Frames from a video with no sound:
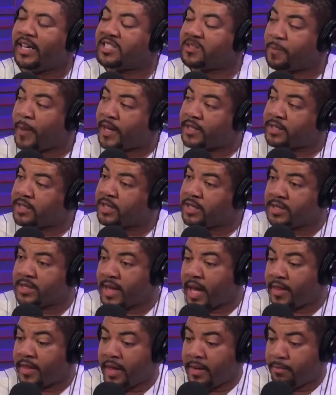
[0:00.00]
especially because
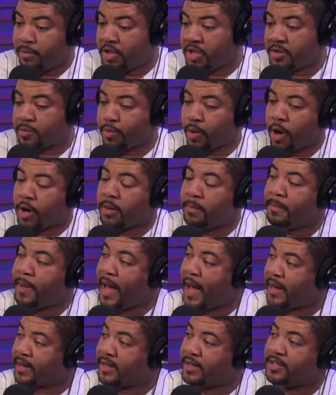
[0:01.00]
now they just brought them
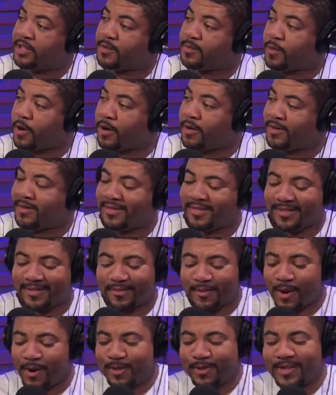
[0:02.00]
back. They just brought.
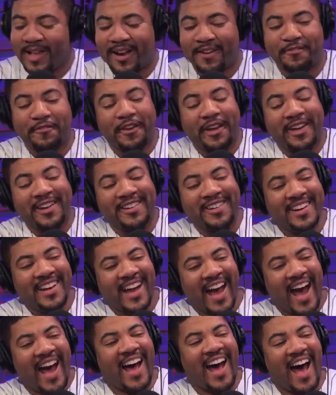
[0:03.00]
Rose not a fan.
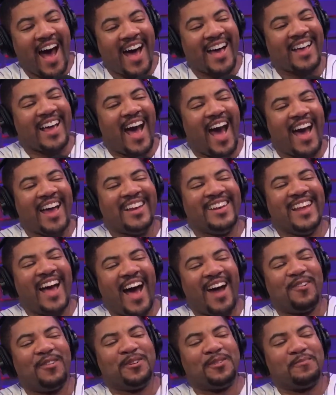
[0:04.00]

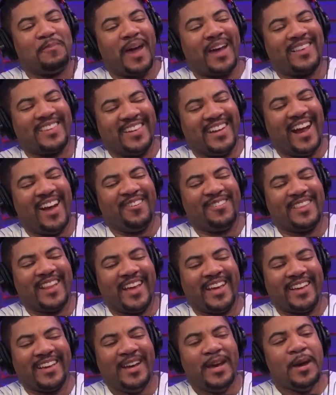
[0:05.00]
I respected it. I was
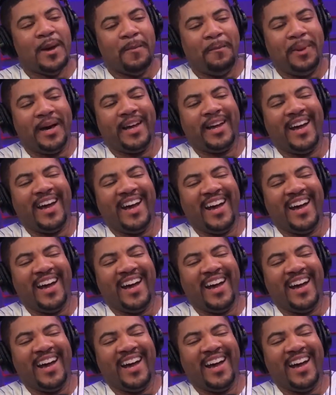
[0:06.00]
like, but